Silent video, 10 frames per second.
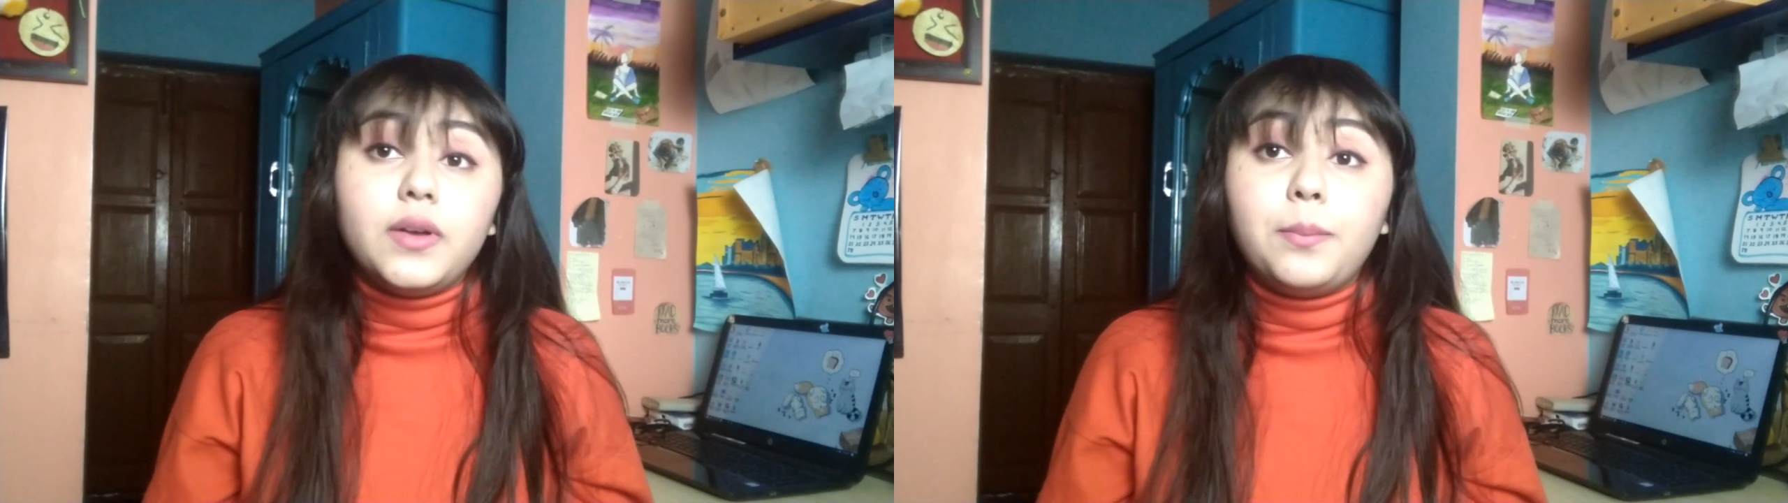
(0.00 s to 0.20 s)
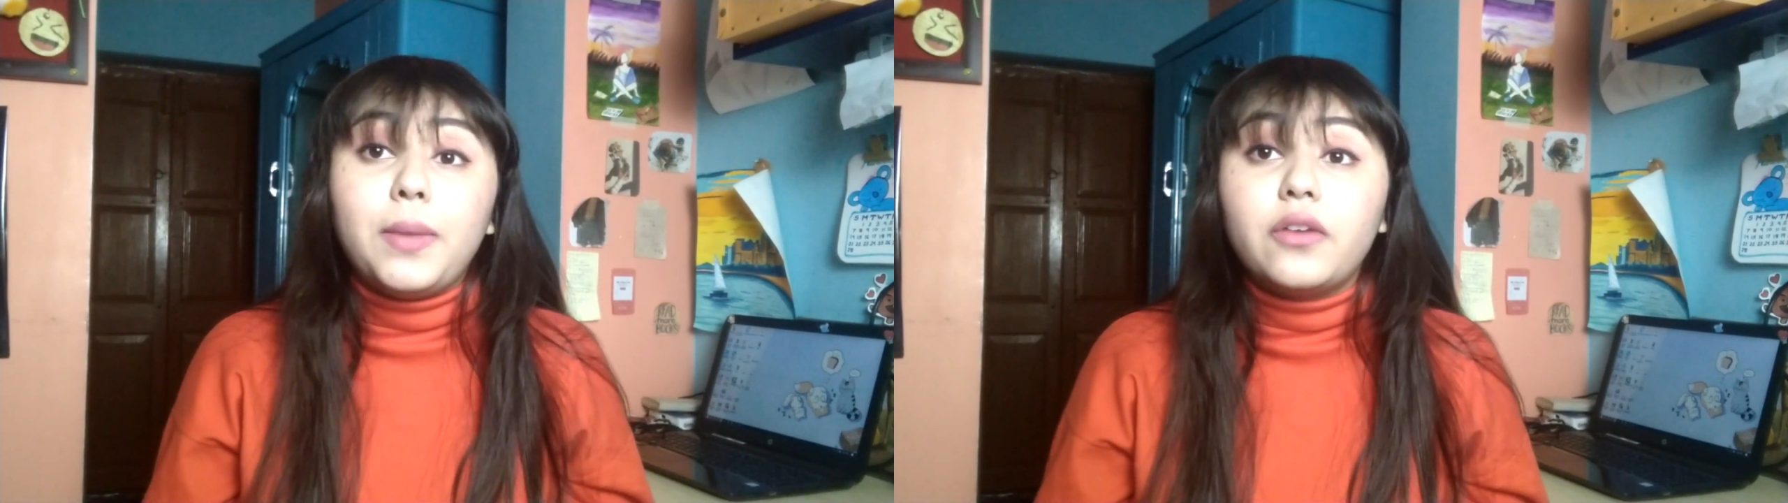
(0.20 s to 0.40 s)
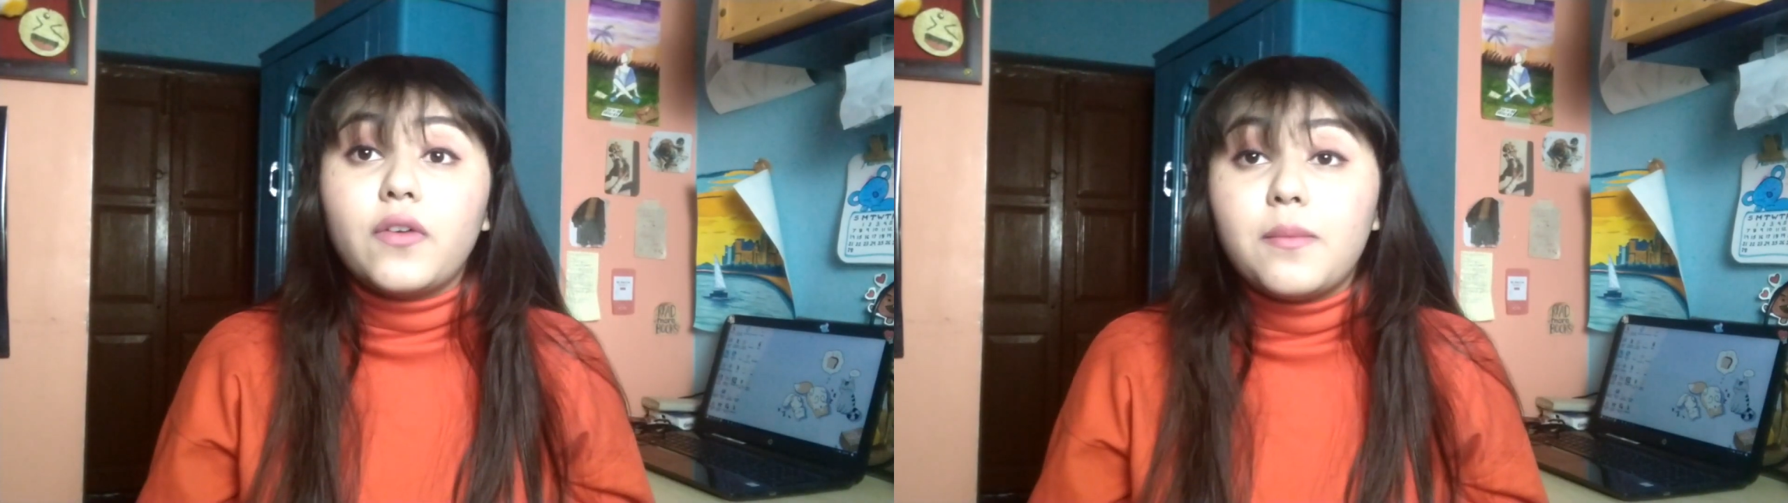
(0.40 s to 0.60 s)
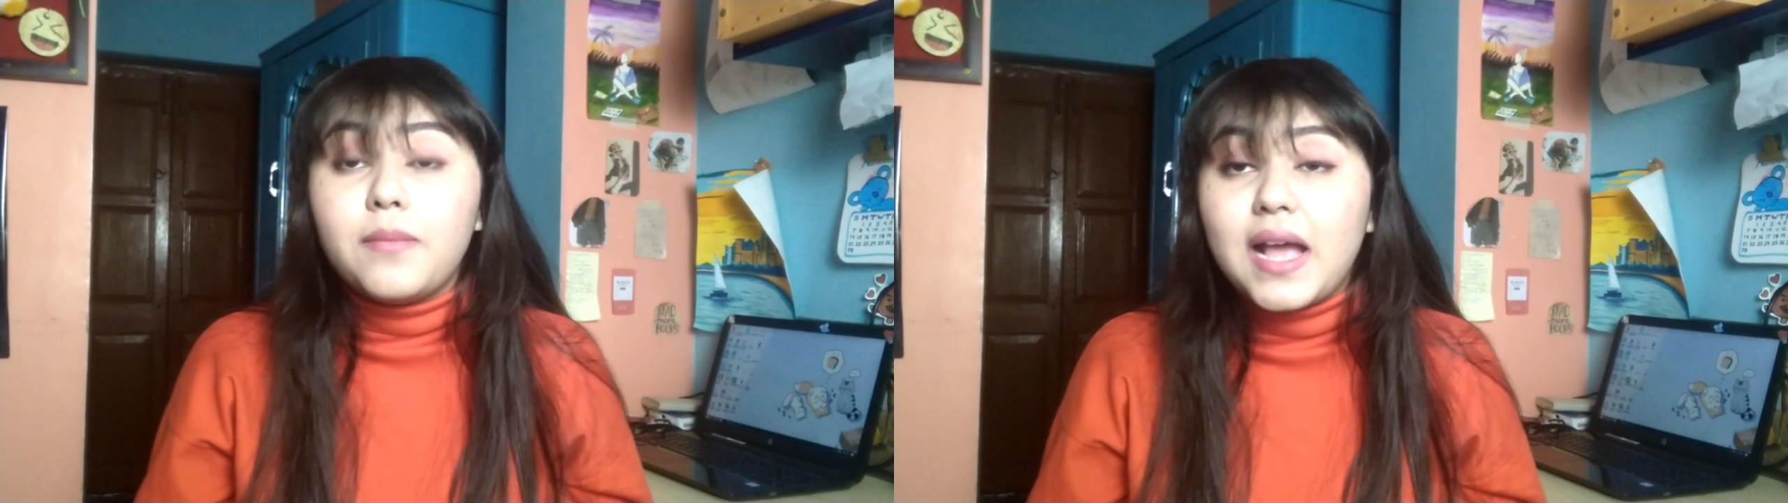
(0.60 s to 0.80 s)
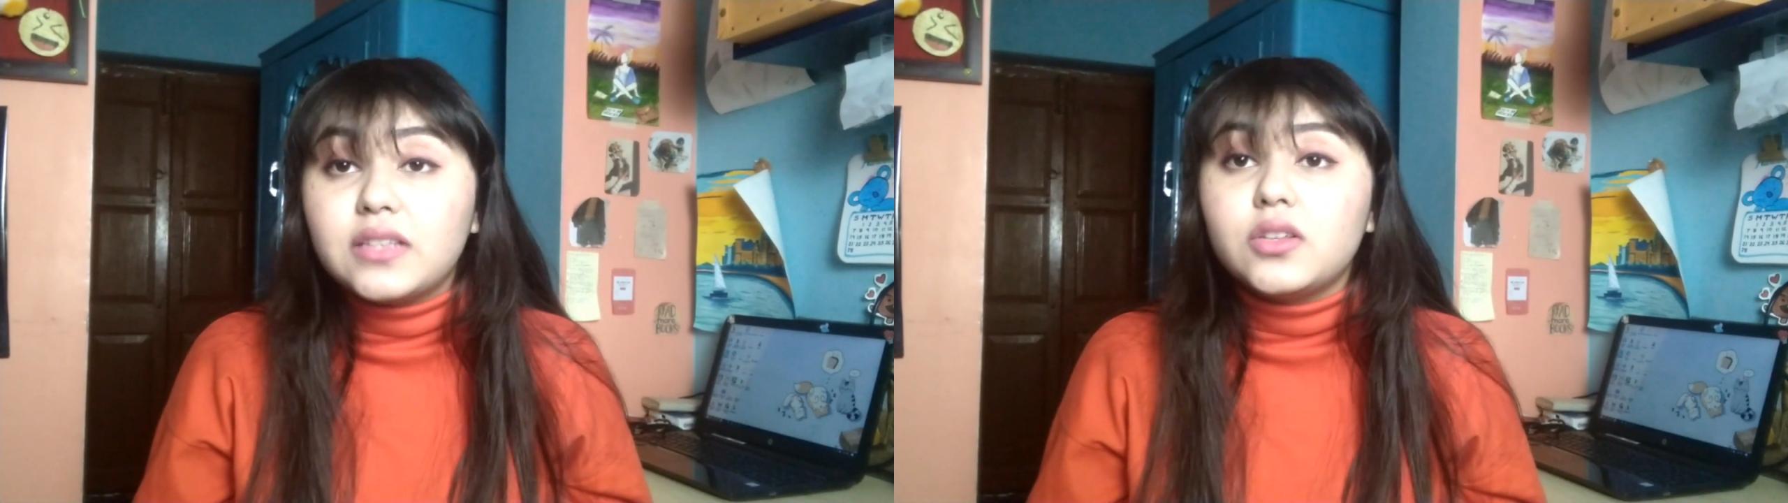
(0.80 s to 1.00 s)
Apart
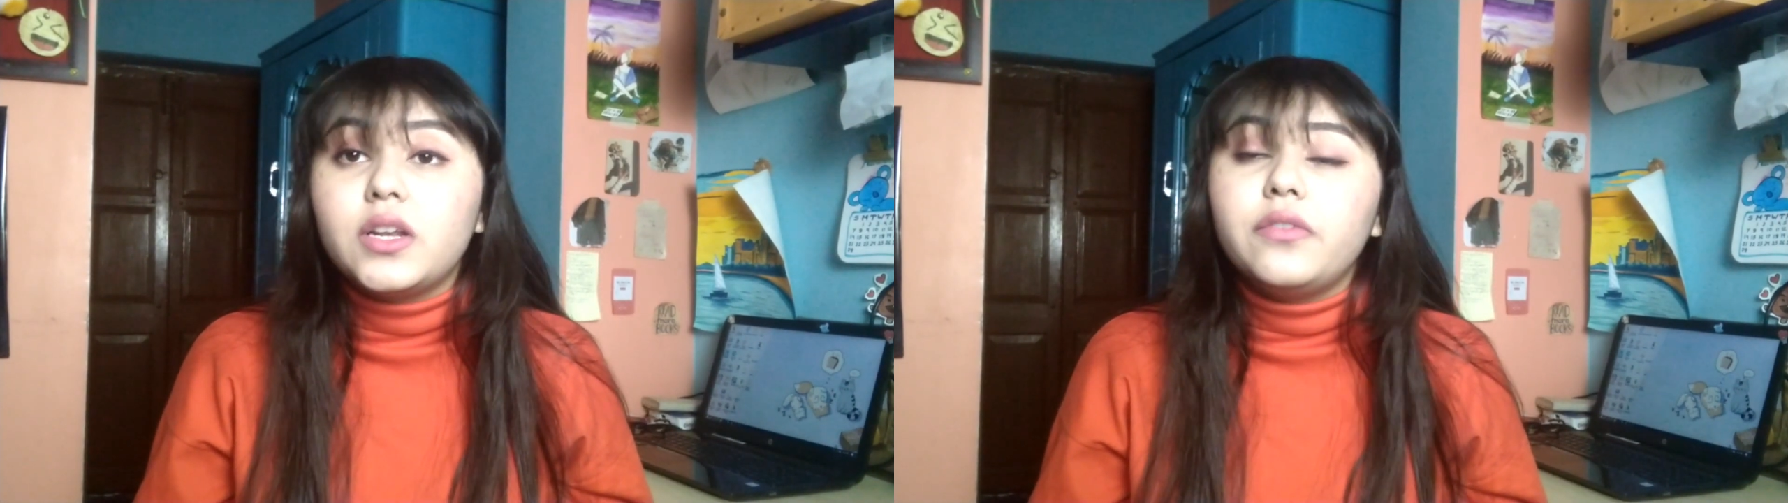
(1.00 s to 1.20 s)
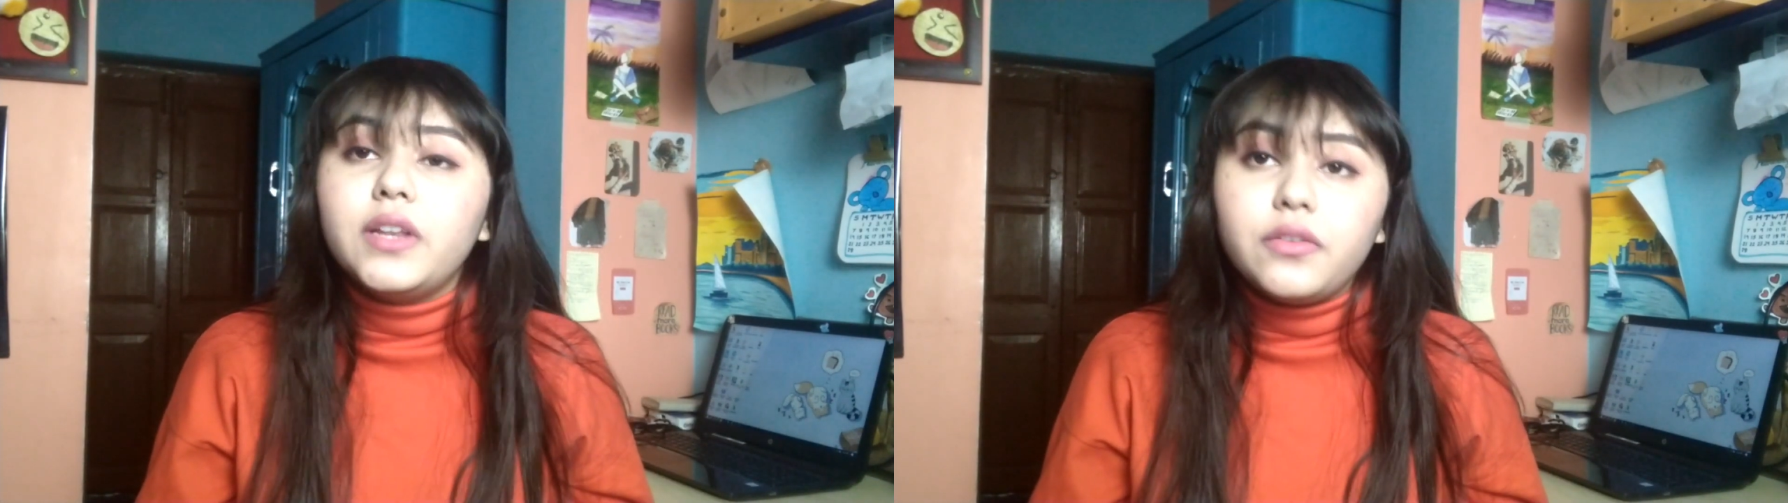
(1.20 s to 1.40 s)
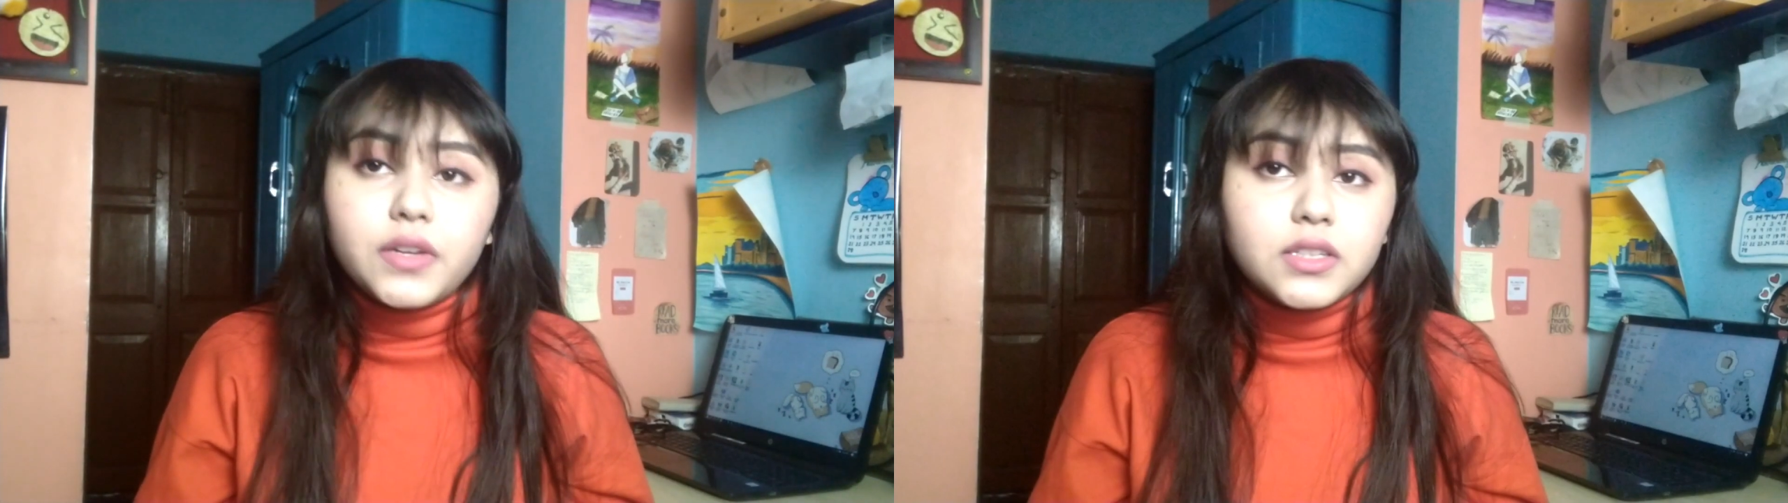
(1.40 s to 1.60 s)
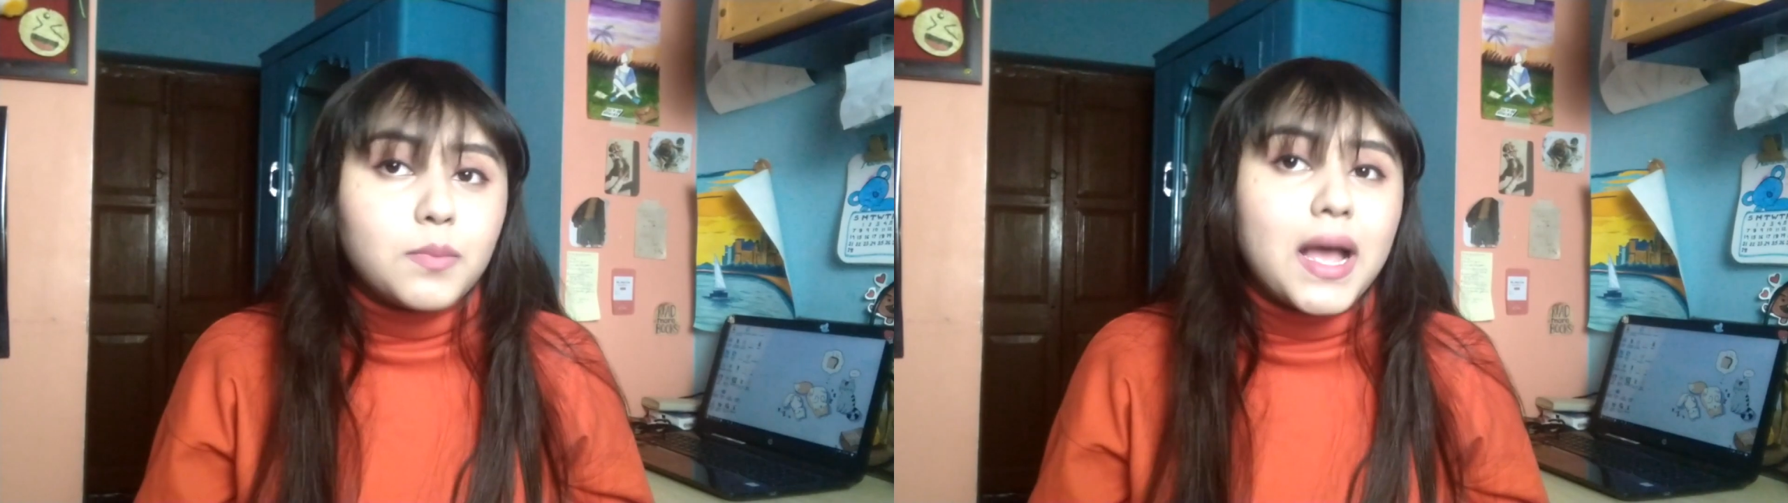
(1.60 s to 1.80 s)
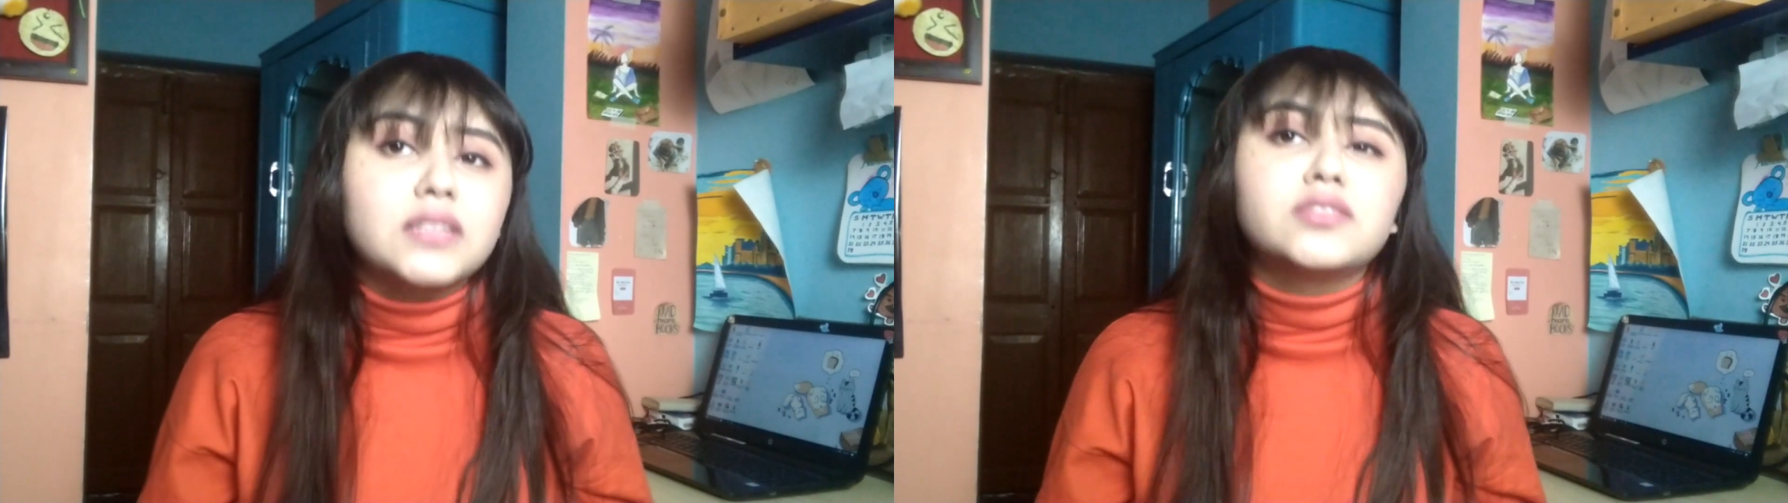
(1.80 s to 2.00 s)
from maths, or even if it's
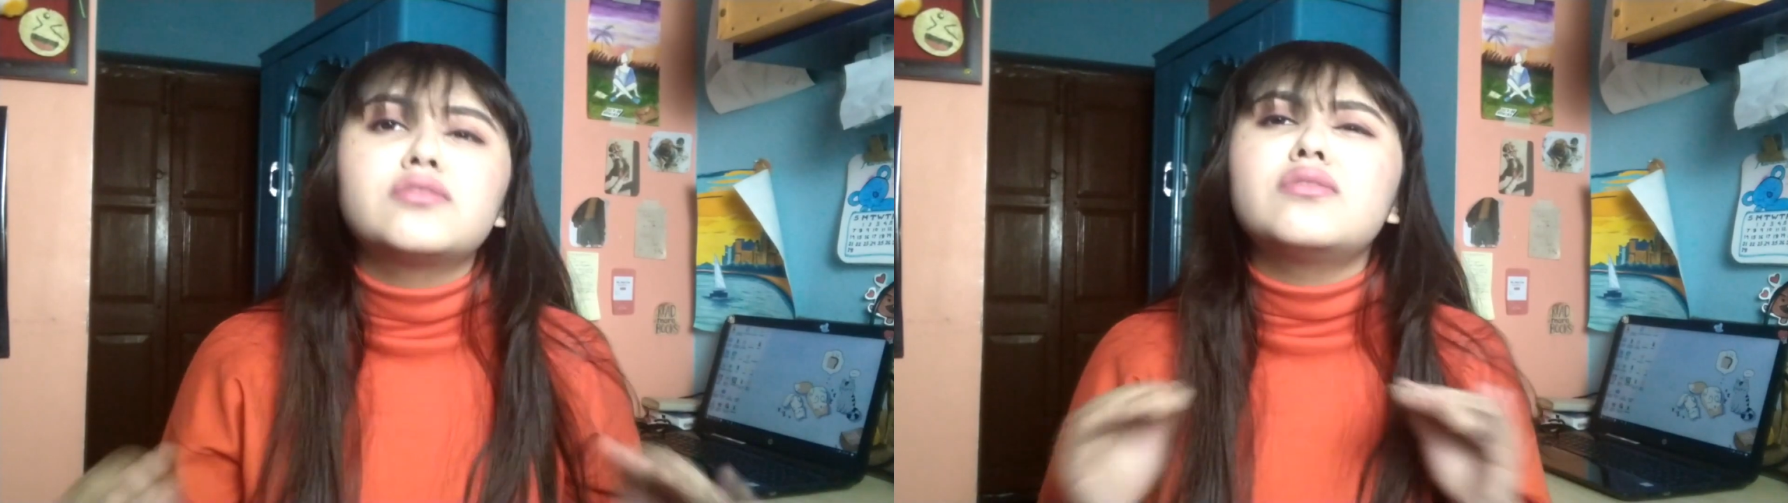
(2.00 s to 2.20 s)
maths,